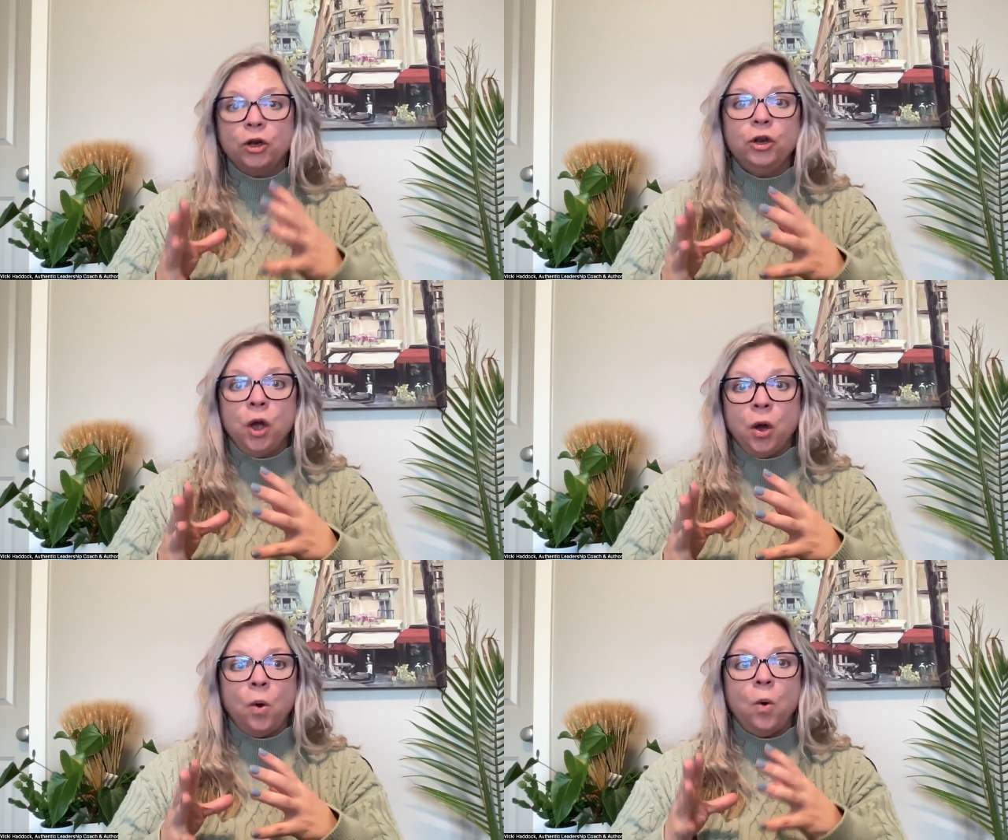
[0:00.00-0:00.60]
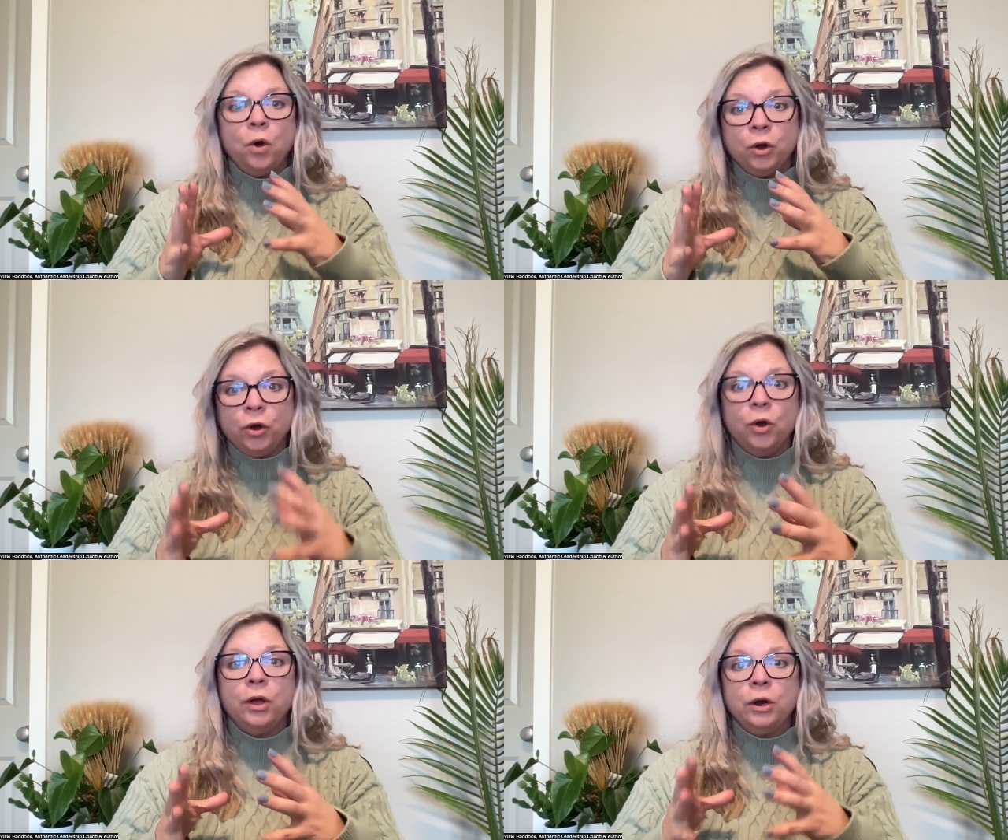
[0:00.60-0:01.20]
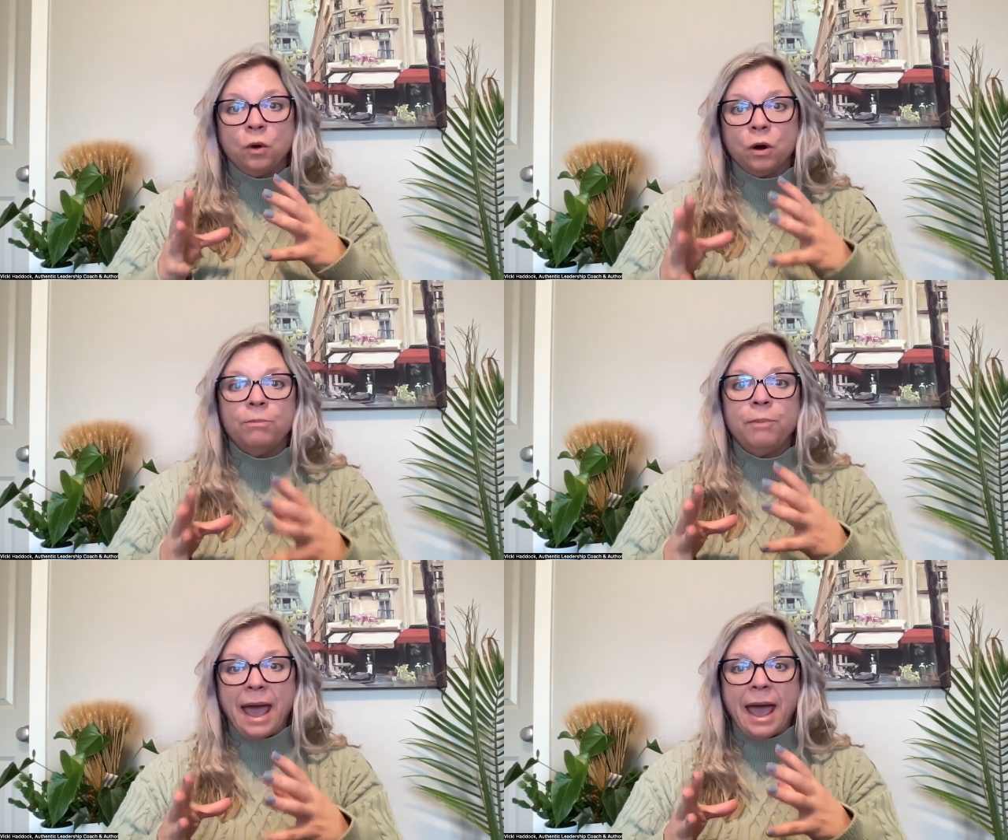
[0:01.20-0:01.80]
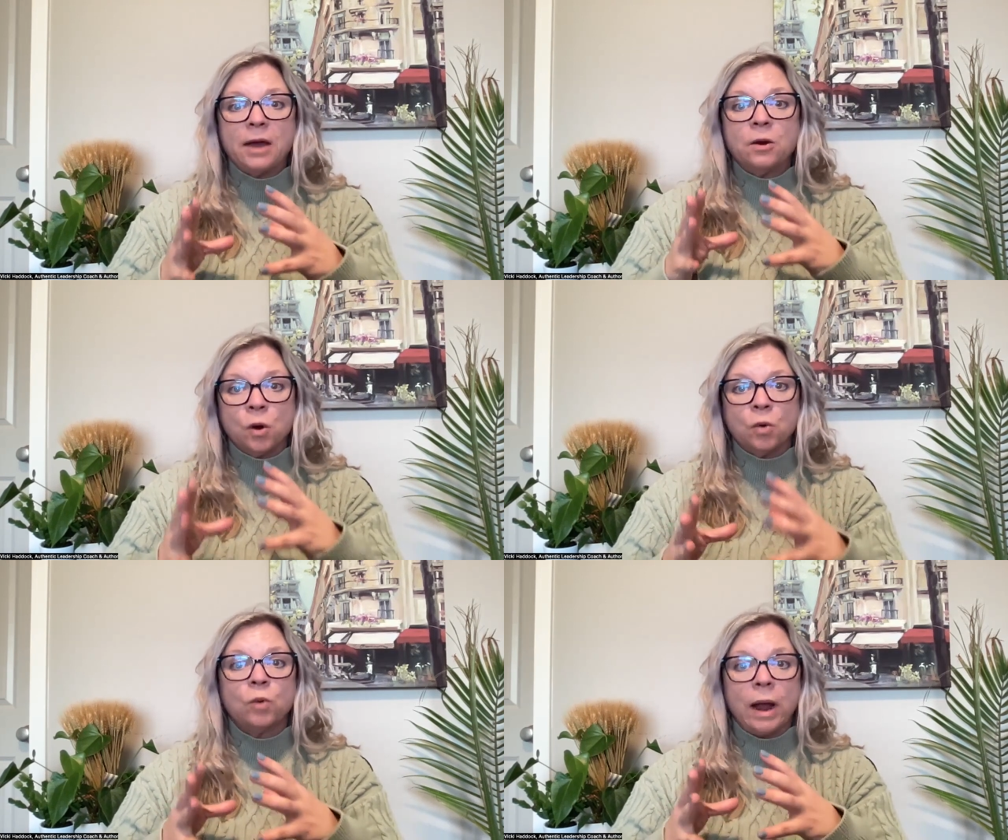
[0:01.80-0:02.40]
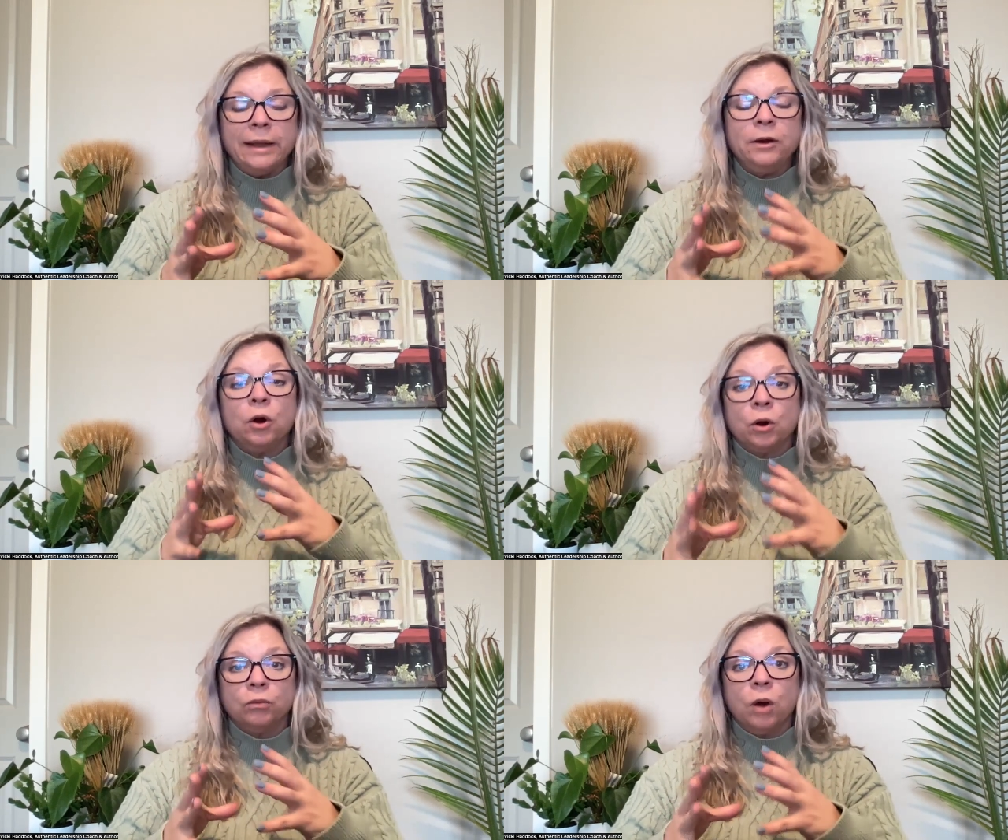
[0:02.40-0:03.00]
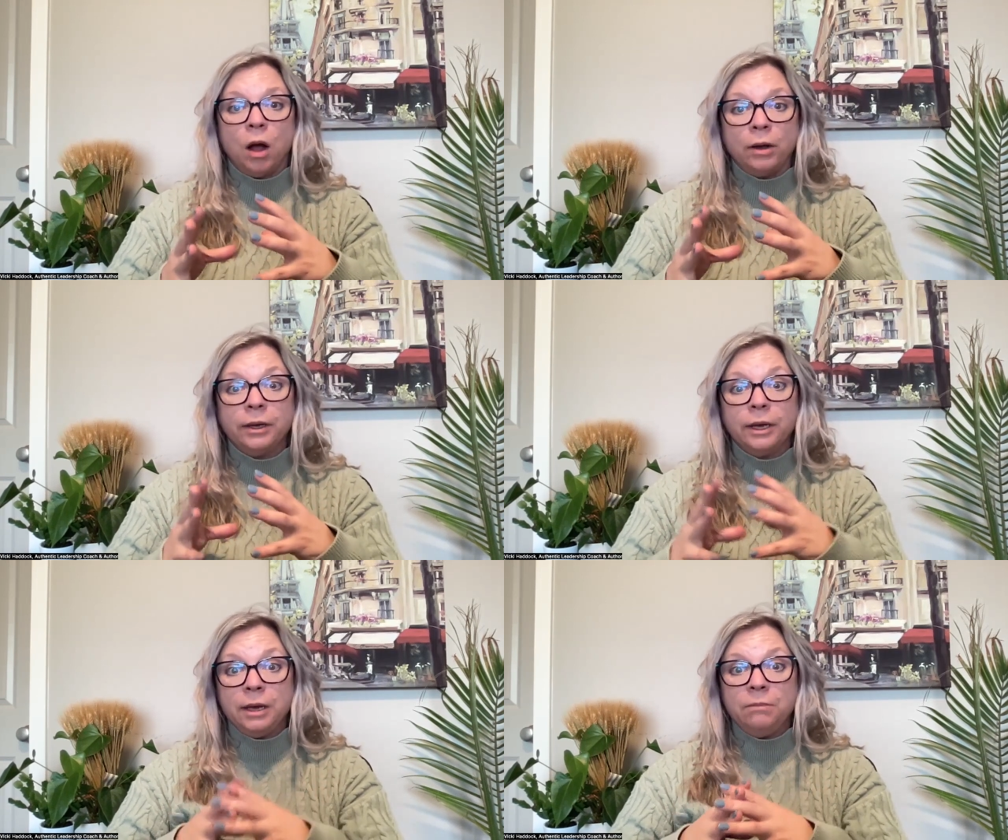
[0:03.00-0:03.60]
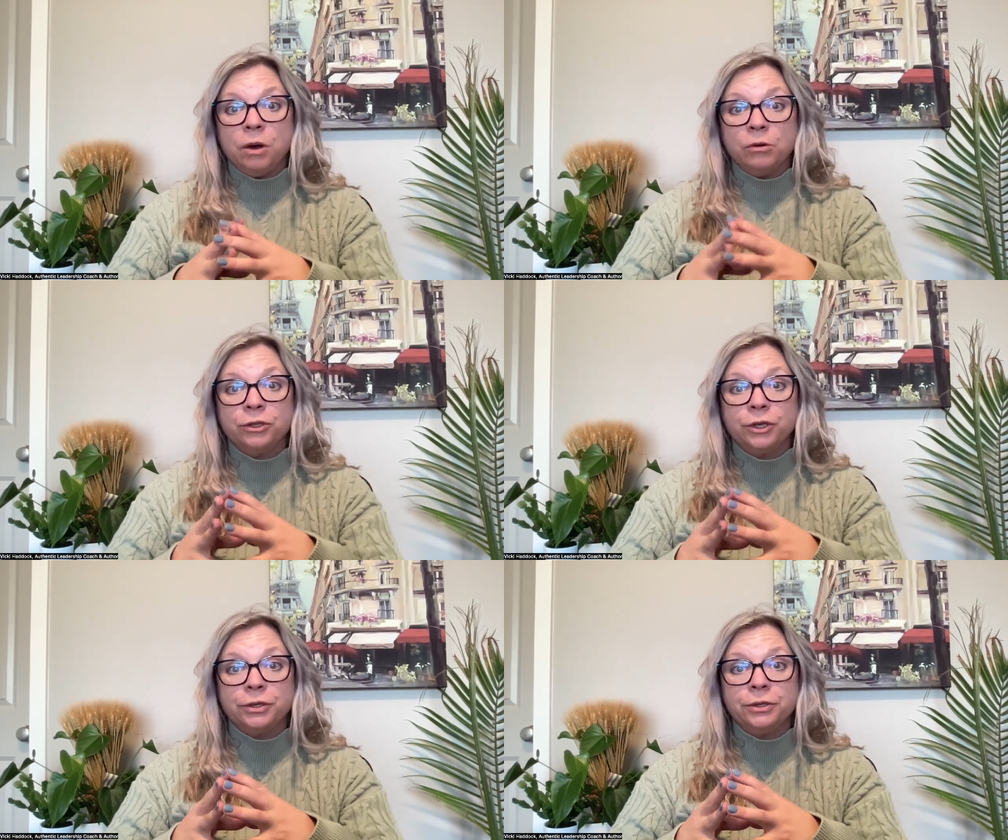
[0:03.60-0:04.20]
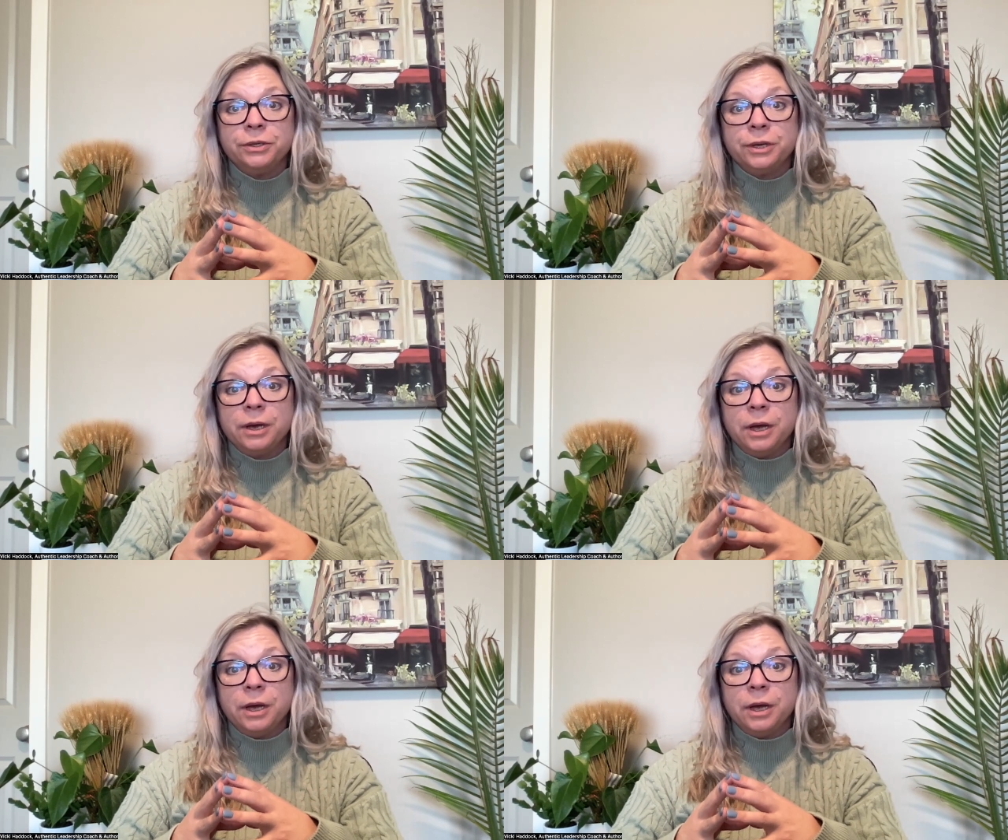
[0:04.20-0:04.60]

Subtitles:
no good or bad or right or wrong emotions.